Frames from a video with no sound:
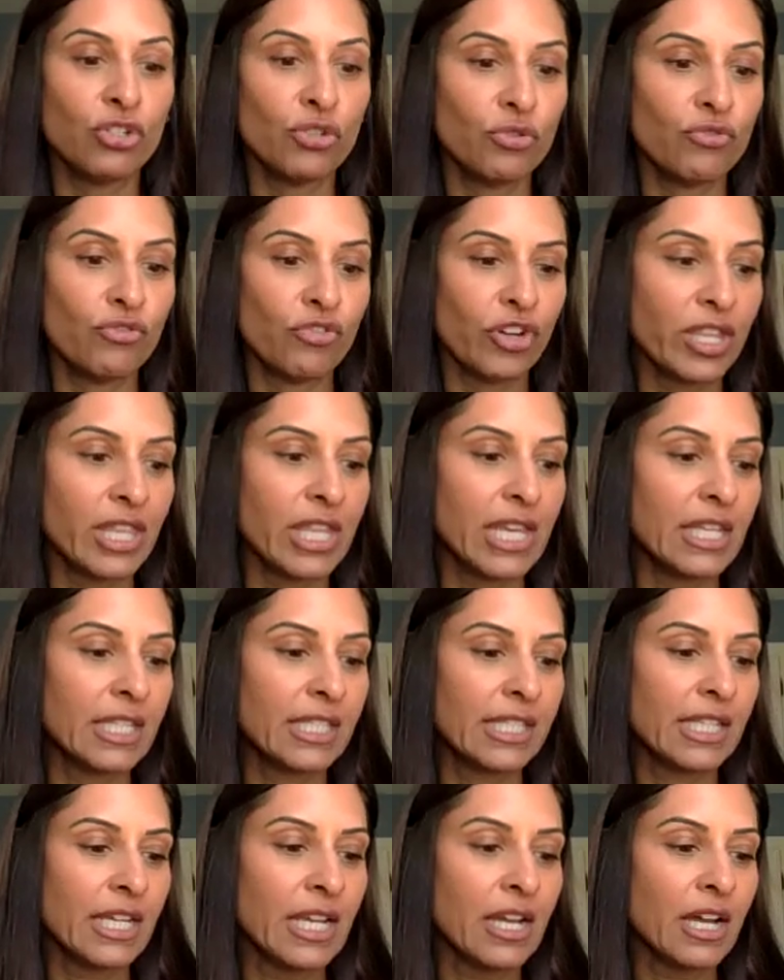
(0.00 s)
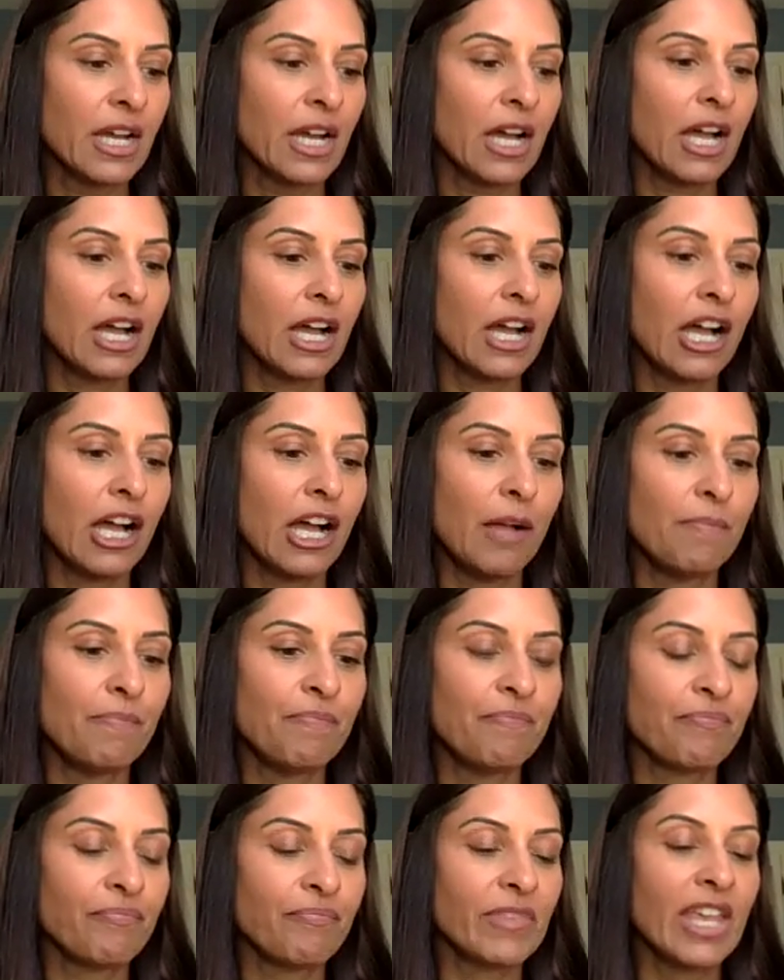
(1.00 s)
do for these.
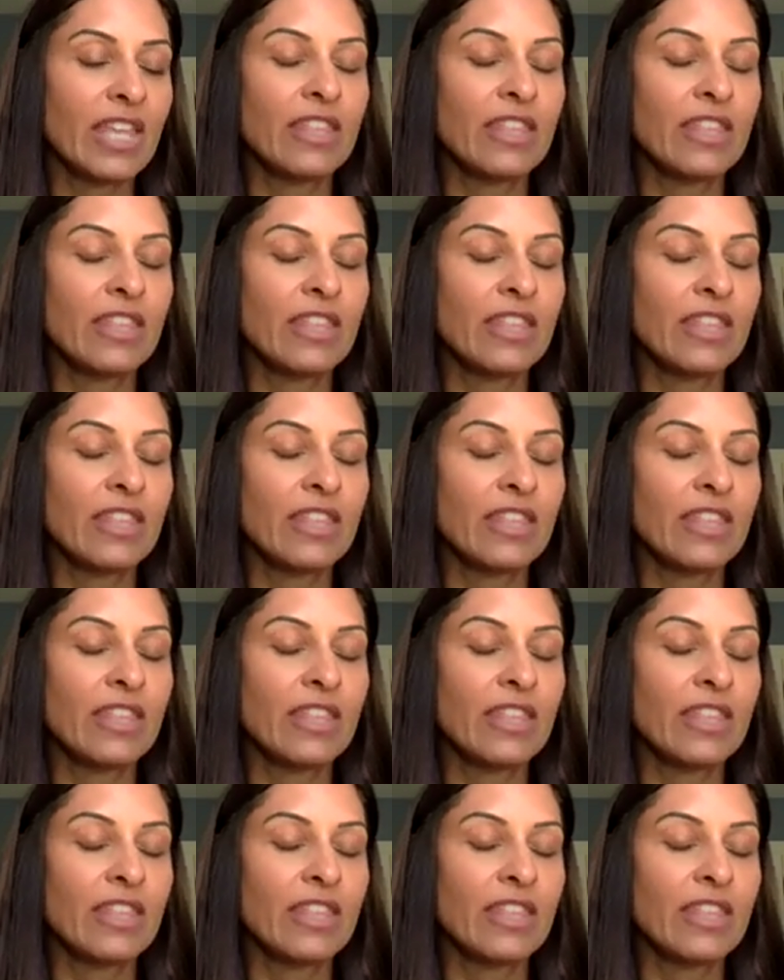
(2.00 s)
And